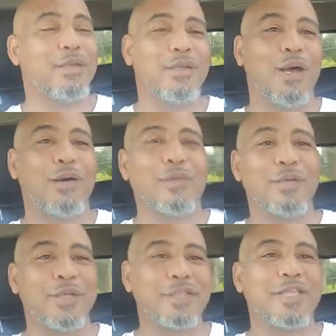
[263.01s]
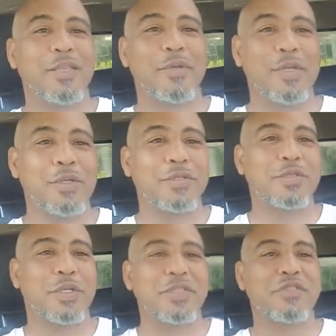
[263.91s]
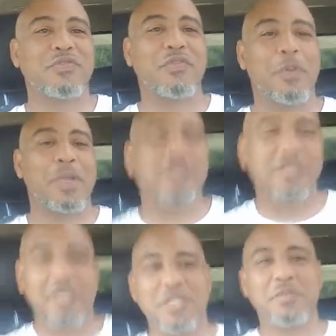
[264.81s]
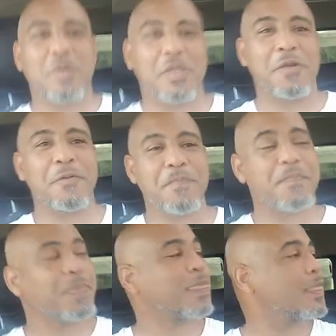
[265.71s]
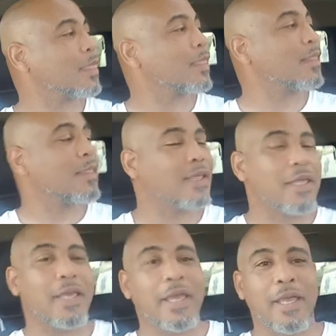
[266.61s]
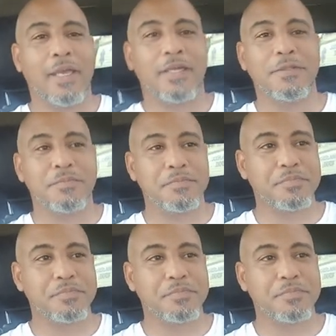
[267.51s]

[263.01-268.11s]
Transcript: you know, is telling me to do. So this is for my son's mother and